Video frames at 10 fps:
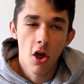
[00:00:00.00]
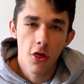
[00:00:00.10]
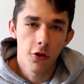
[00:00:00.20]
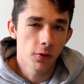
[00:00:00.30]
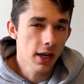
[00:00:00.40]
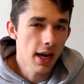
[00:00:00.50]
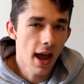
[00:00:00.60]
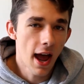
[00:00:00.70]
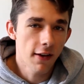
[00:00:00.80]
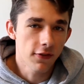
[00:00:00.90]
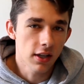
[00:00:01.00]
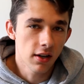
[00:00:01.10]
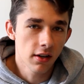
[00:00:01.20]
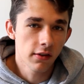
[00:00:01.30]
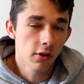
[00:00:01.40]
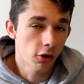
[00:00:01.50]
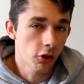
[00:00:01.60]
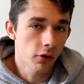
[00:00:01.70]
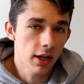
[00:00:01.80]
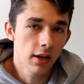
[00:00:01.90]
three and a half years or
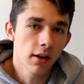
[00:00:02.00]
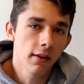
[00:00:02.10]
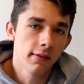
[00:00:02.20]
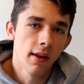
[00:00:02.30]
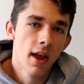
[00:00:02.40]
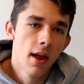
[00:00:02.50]
three years